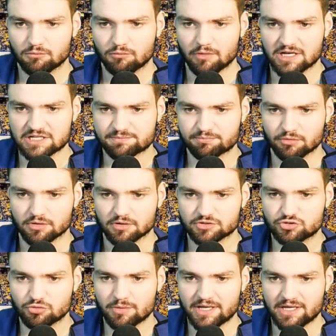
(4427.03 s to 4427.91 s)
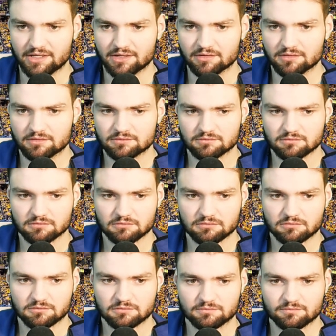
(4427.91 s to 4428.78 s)
Westbrook, tween.
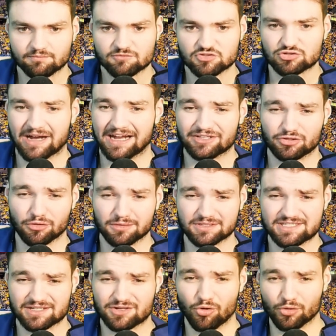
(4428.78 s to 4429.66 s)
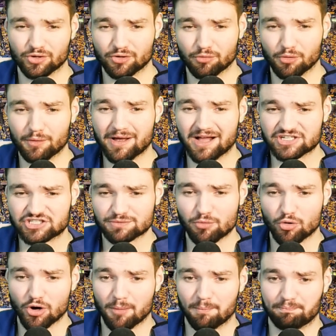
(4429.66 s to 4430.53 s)
Try to throw it to the corner. Rui
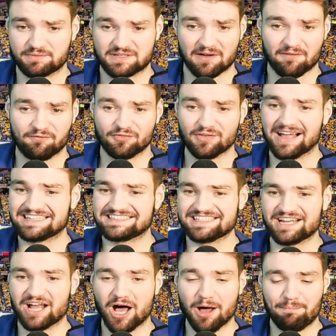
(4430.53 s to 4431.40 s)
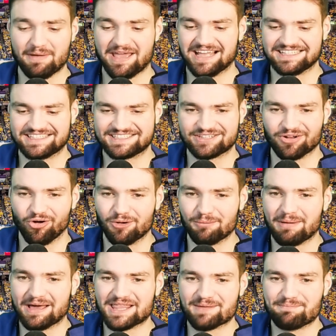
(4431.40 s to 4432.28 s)
Hachimura deflected up and
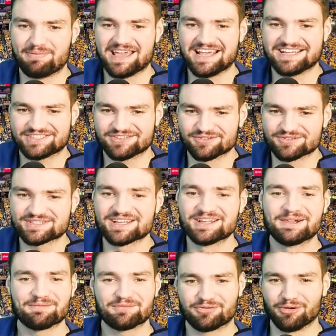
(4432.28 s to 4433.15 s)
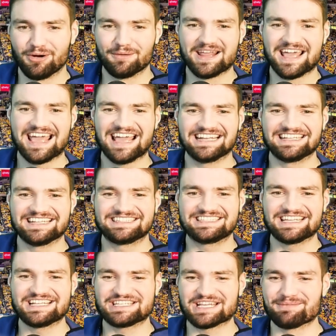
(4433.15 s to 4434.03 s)
stolen by the Pacers. Thrown ahead to
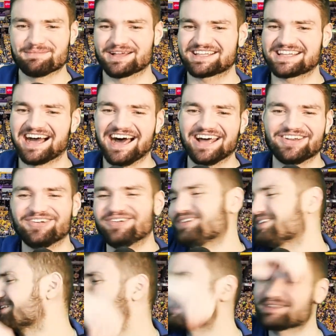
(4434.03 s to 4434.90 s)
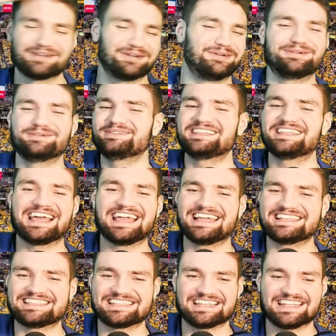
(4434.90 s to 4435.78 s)
TJ McConnell, who
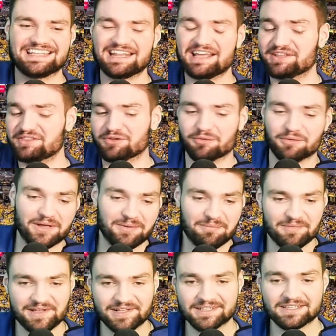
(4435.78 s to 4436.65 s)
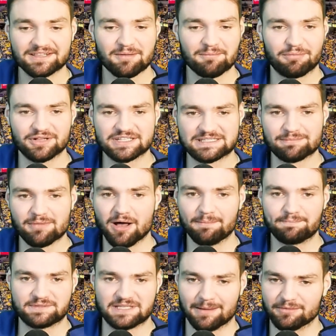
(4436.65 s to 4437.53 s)
lays it in at the rim. Puts him
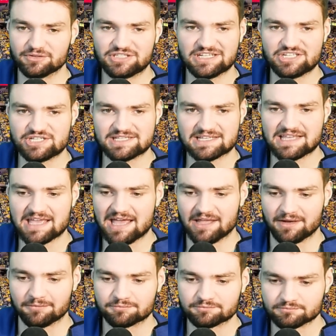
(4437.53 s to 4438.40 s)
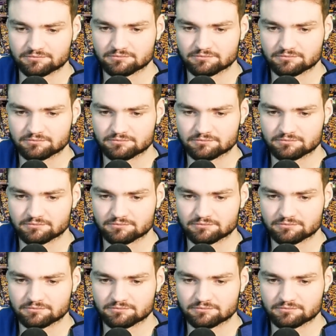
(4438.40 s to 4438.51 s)
up, double digits again.